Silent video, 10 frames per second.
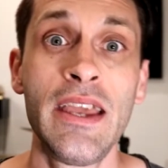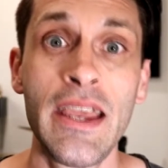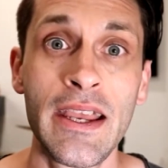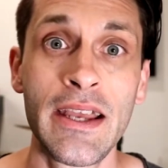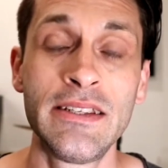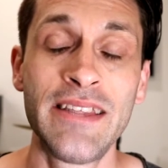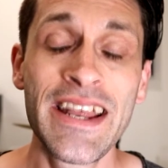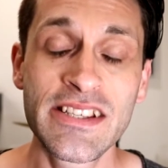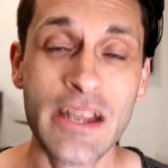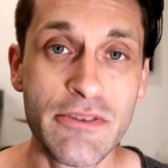And
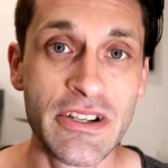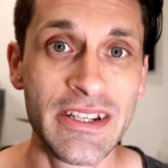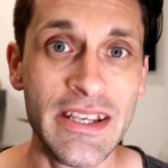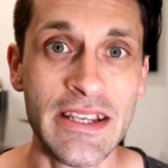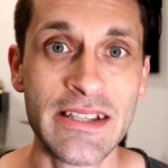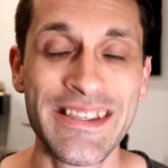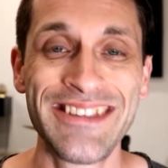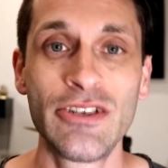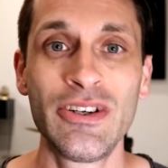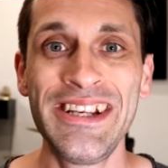that subject is
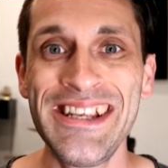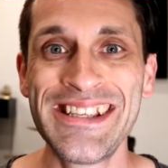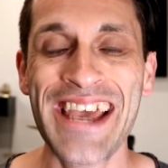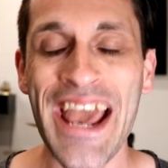that there is